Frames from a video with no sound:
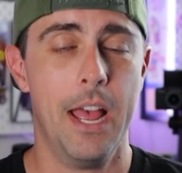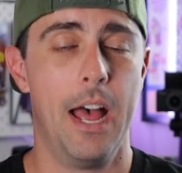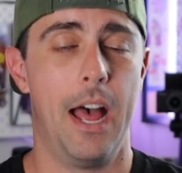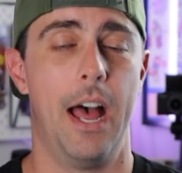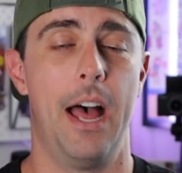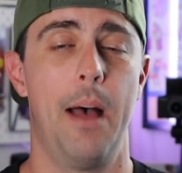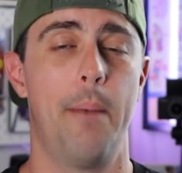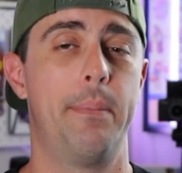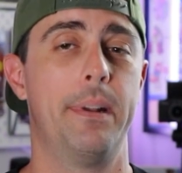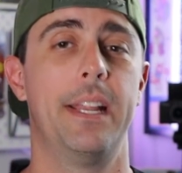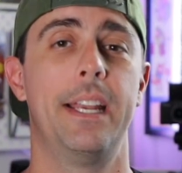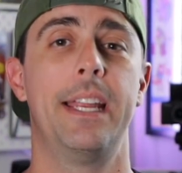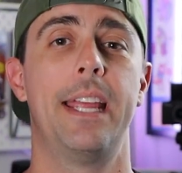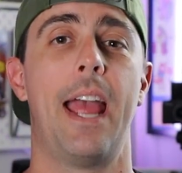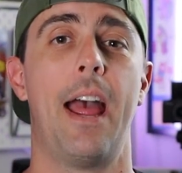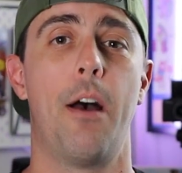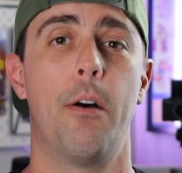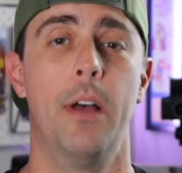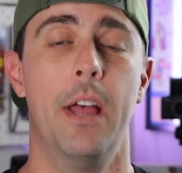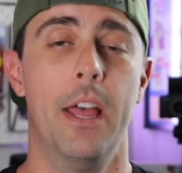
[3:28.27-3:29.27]
But
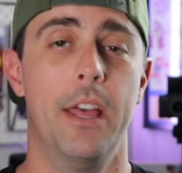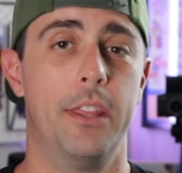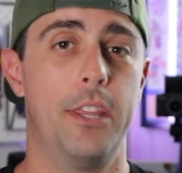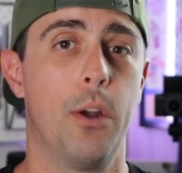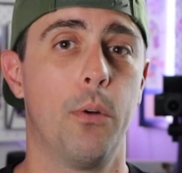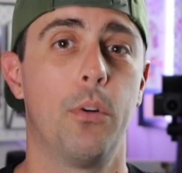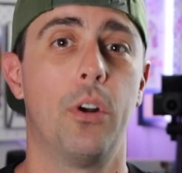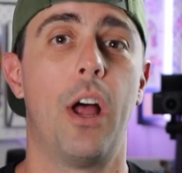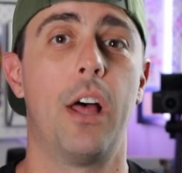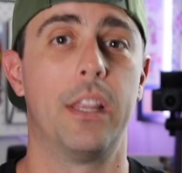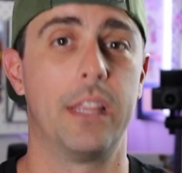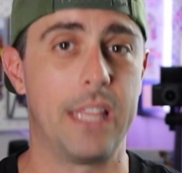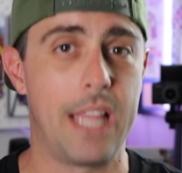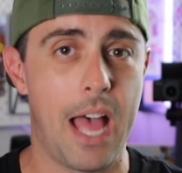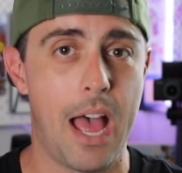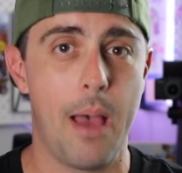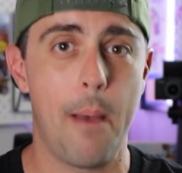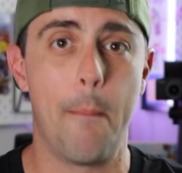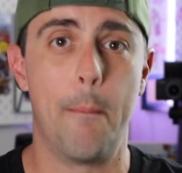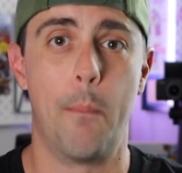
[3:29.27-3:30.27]
anyhow, there were a
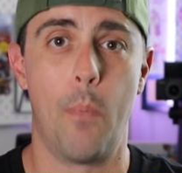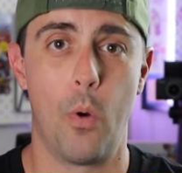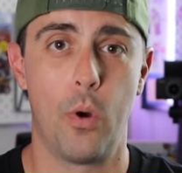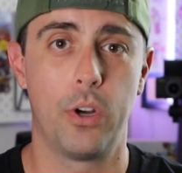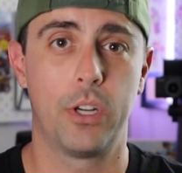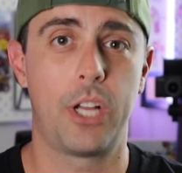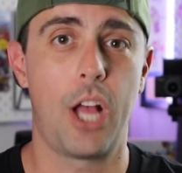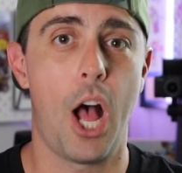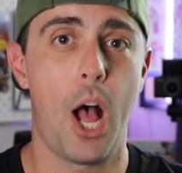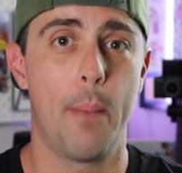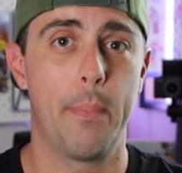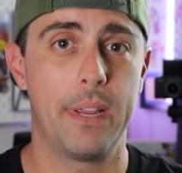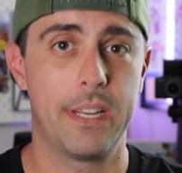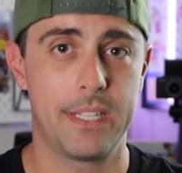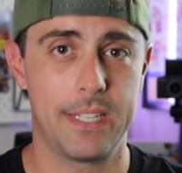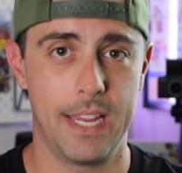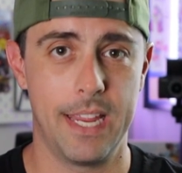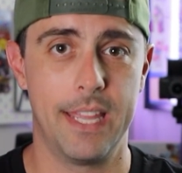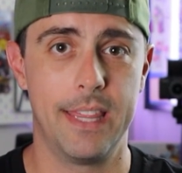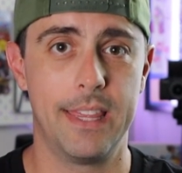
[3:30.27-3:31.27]
lot more
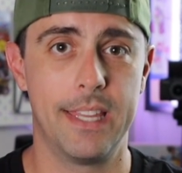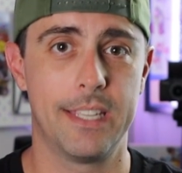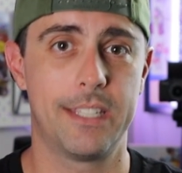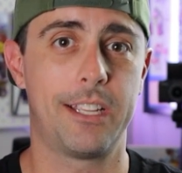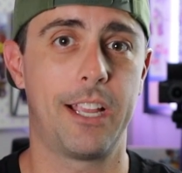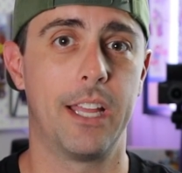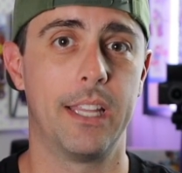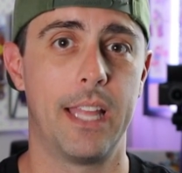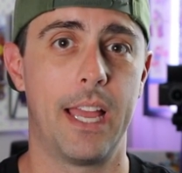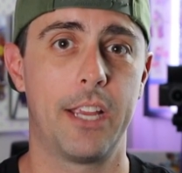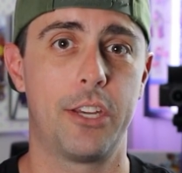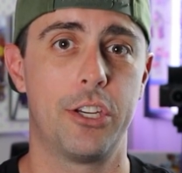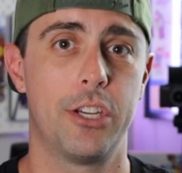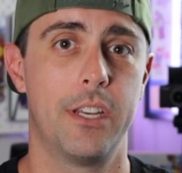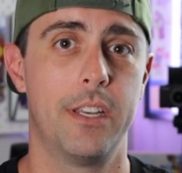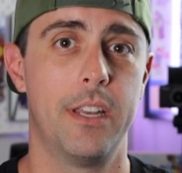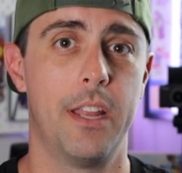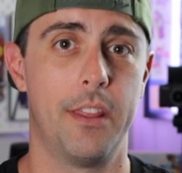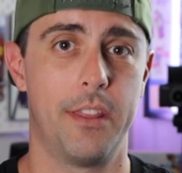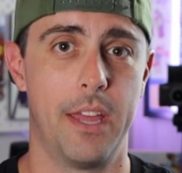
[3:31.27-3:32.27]
comics in this
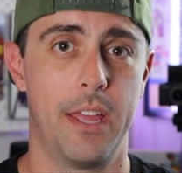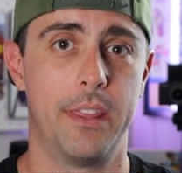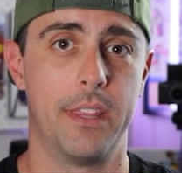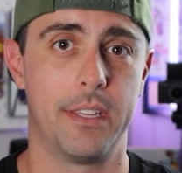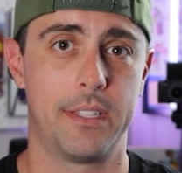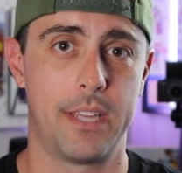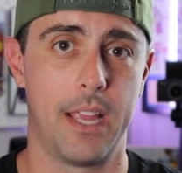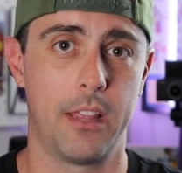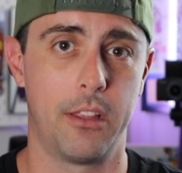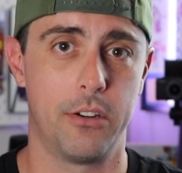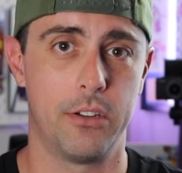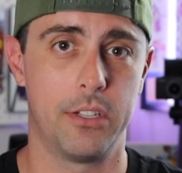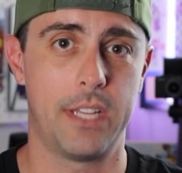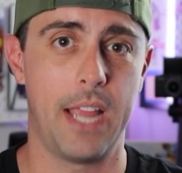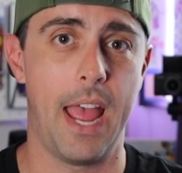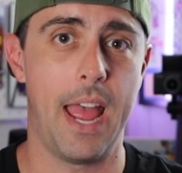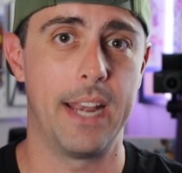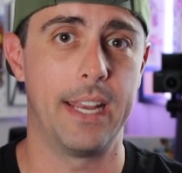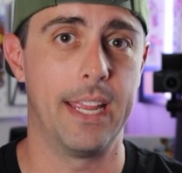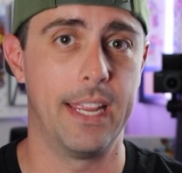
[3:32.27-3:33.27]
collection than the sellers
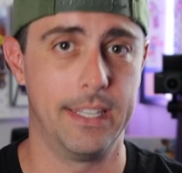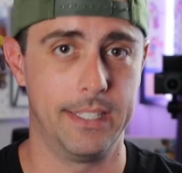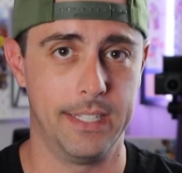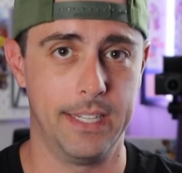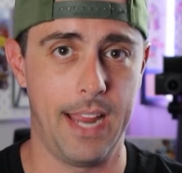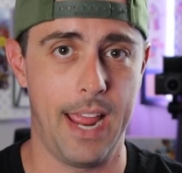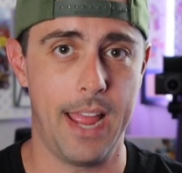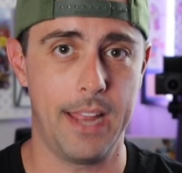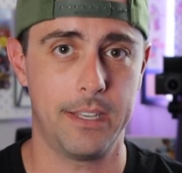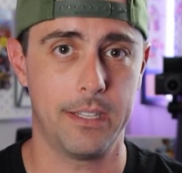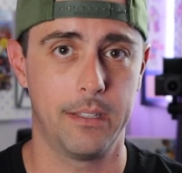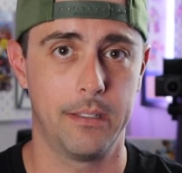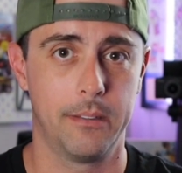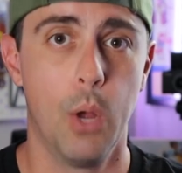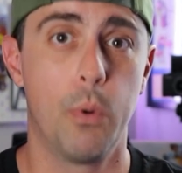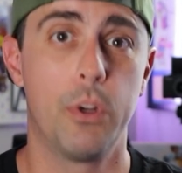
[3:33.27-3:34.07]
had hinted at.